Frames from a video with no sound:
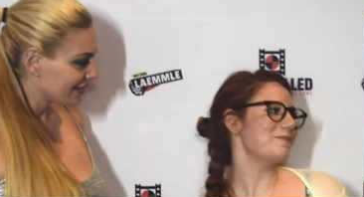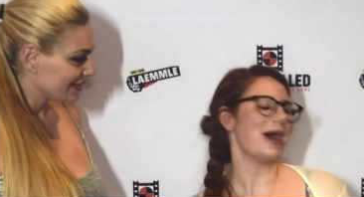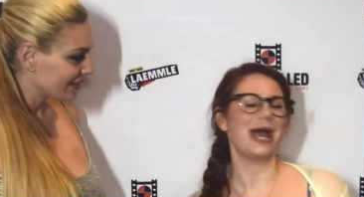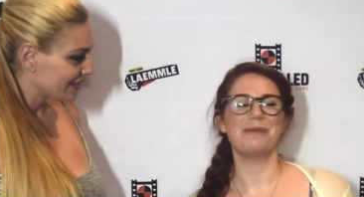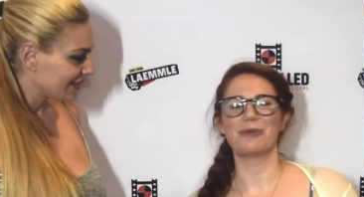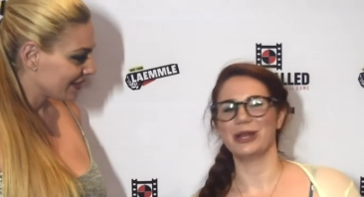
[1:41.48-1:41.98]

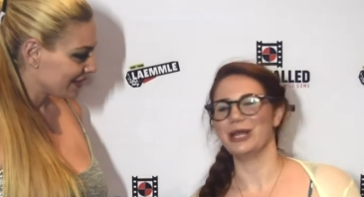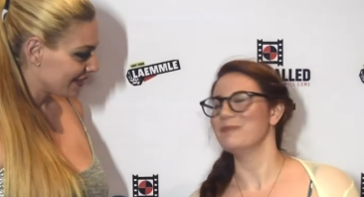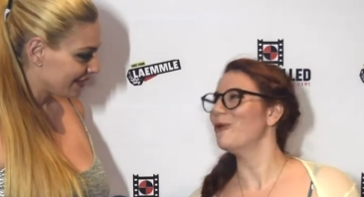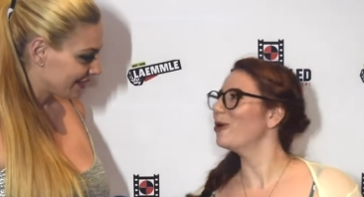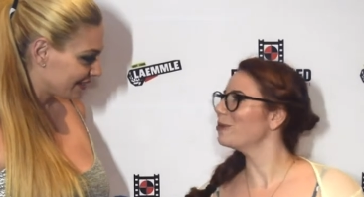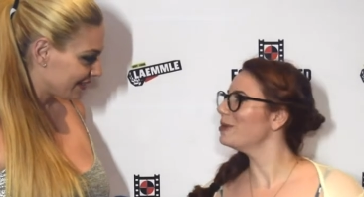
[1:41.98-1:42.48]
Speaker 1: by
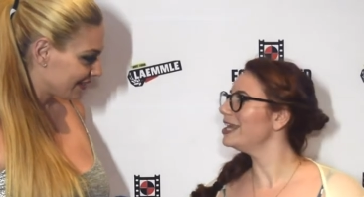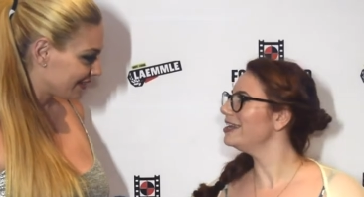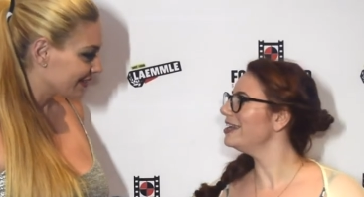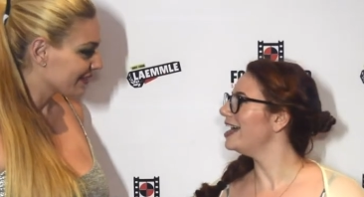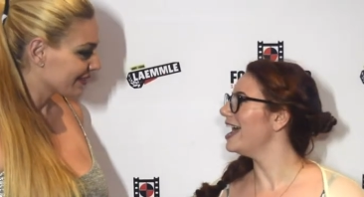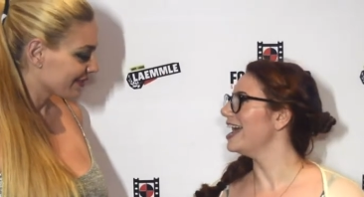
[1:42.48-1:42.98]
Brittany
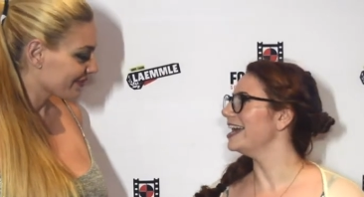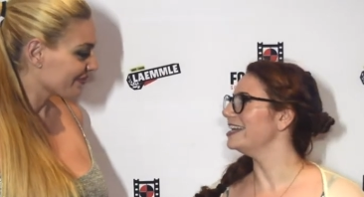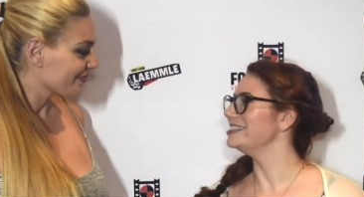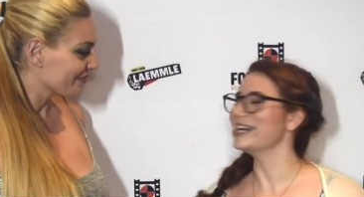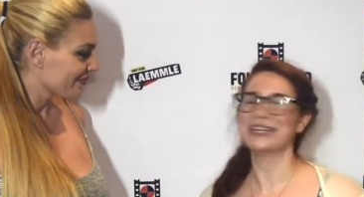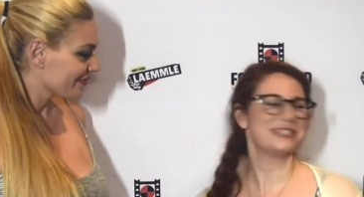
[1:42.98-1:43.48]
Portman,
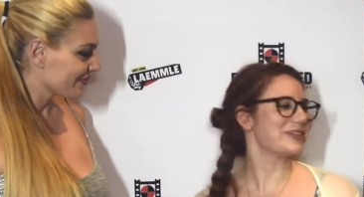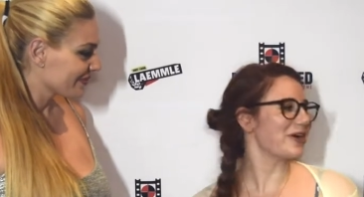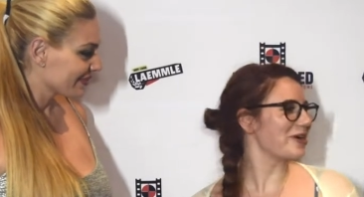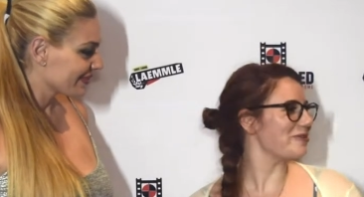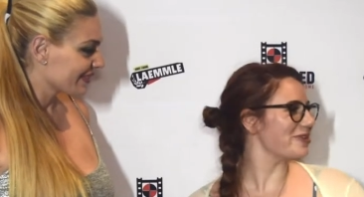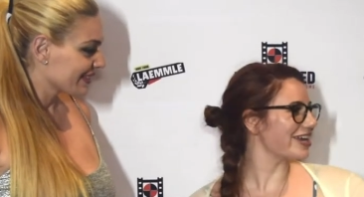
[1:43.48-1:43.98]
and uh,
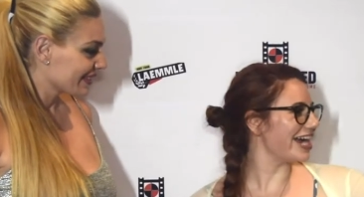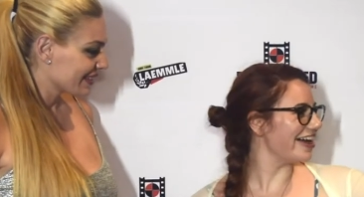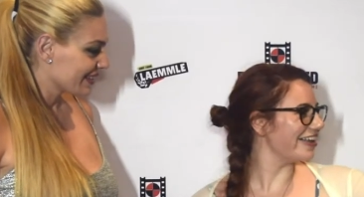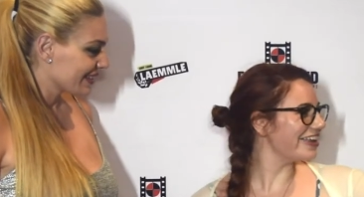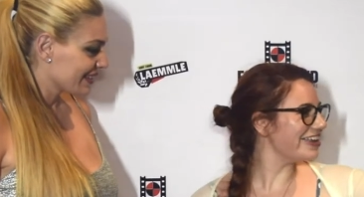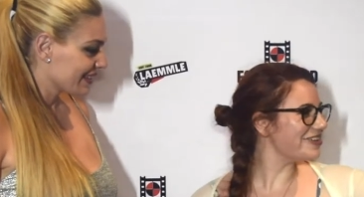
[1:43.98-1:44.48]
starring with
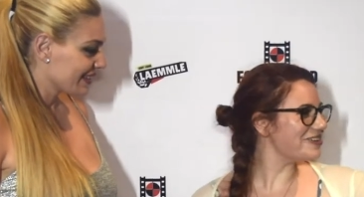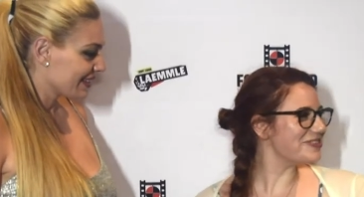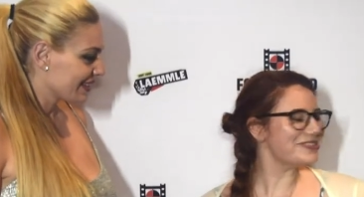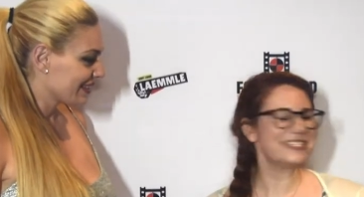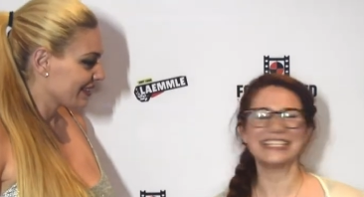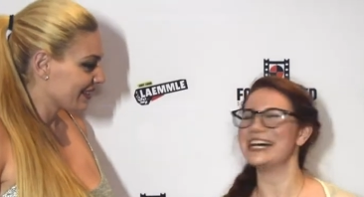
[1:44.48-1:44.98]
Kyle
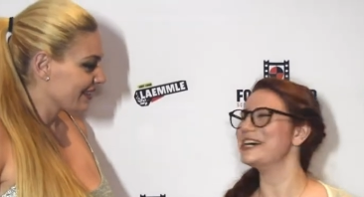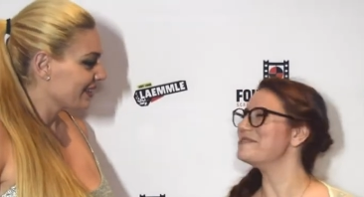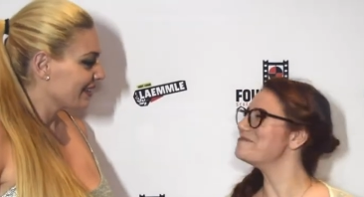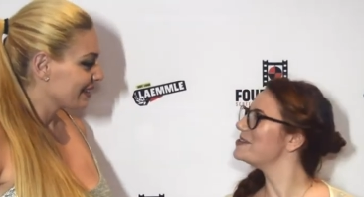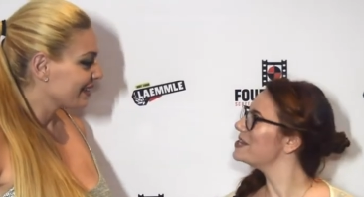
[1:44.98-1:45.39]
Hughes. Um,